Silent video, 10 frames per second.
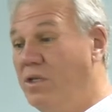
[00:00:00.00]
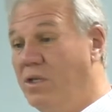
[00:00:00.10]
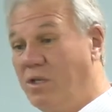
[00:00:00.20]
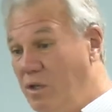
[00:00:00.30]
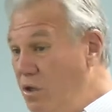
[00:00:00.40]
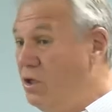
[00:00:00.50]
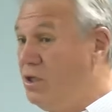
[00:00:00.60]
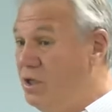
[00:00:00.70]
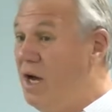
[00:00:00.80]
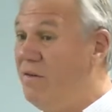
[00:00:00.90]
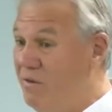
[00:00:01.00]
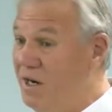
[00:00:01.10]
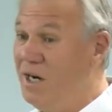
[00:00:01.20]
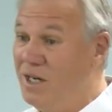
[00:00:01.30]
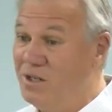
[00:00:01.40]
than just good stuff,
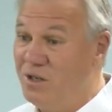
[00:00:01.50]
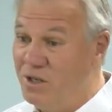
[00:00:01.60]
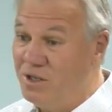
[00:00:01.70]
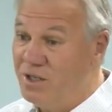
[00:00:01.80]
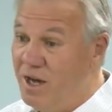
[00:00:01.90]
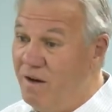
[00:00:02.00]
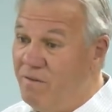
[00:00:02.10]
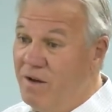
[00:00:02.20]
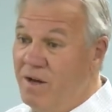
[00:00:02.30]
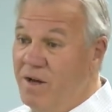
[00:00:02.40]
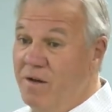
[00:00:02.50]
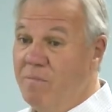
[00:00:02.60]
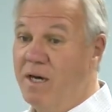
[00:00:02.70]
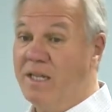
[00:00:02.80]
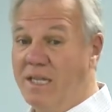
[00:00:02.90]
and it is good stuff
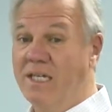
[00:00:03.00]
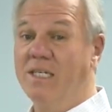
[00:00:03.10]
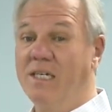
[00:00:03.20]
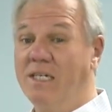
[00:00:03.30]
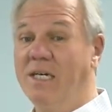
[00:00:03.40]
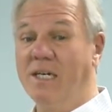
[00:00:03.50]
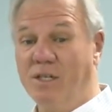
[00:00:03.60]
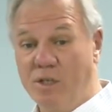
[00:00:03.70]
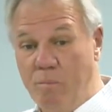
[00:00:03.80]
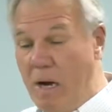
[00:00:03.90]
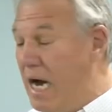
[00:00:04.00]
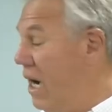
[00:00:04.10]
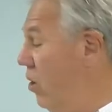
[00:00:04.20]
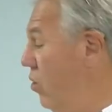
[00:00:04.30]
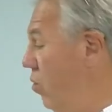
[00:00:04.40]
but this is the
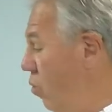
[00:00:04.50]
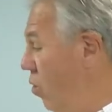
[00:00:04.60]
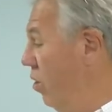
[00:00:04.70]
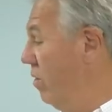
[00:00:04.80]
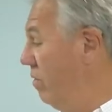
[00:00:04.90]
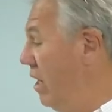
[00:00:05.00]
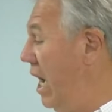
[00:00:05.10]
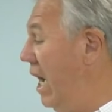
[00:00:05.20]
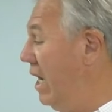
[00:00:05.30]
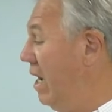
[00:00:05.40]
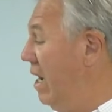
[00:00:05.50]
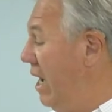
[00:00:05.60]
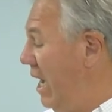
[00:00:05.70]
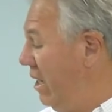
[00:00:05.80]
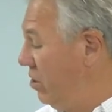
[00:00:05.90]
inspired Word of God.
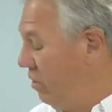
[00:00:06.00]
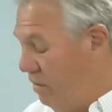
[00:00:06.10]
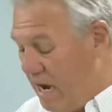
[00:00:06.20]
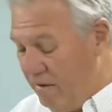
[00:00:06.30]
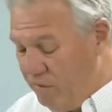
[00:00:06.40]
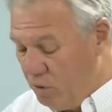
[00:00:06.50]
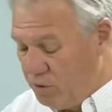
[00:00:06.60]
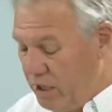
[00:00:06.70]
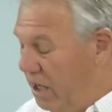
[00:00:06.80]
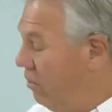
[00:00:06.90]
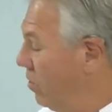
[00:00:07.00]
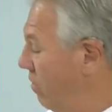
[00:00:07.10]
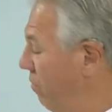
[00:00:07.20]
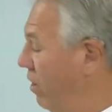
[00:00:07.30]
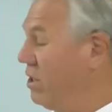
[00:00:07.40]
And it survived. Voltaire
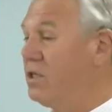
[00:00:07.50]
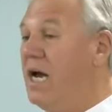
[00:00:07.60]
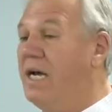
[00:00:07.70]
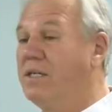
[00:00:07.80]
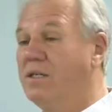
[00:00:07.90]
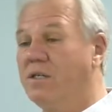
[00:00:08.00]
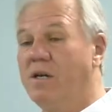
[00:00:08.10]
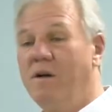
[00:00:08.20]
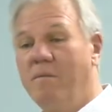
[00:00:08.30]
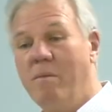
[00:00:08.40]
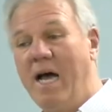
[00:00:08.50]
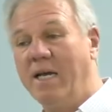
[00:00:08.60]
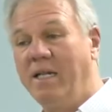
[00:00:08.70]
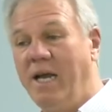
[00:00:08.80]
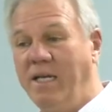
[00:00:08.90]
was a French scientist
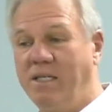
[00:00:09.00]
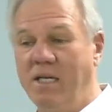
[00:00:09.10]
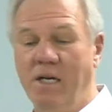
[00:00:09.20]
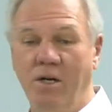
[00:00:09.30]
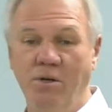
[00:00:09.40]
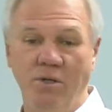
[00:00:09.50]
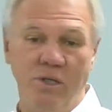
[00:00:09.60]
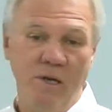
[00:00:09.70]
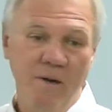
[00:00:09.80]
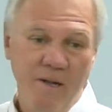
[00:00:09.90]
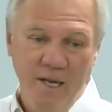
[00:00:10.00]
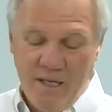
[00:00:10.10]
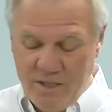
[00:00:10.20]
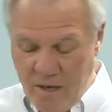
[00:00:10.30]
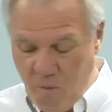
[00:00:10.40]
back in the 1800s.
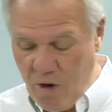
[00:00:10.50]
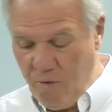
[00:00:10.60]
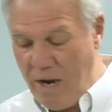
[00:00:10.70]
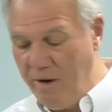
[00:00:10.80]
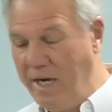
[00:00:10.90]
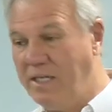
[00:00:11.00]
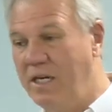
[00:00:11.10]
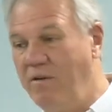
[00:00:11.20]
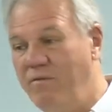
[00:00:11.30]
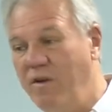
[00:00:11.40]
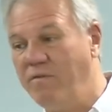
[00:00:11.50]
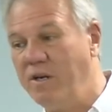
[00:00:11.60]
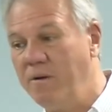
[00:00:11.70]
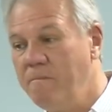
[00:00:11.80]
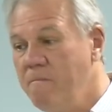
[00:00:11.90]
And somewhere around
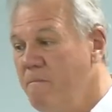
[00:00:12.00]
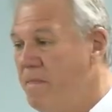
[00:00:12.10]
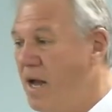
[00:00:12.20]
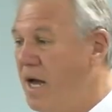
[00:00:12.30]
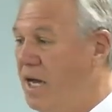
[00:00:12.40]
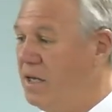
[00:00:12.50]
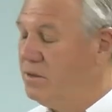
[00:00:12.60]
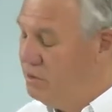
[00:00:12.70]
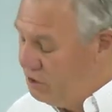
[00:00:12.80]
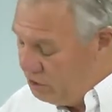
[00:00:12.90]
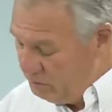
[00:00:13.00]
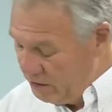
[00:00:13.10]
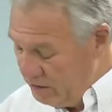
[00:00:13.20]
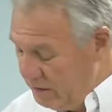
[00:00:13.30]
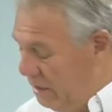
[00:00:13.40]
1850, uh, excuse
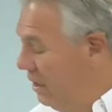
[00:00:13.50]
me,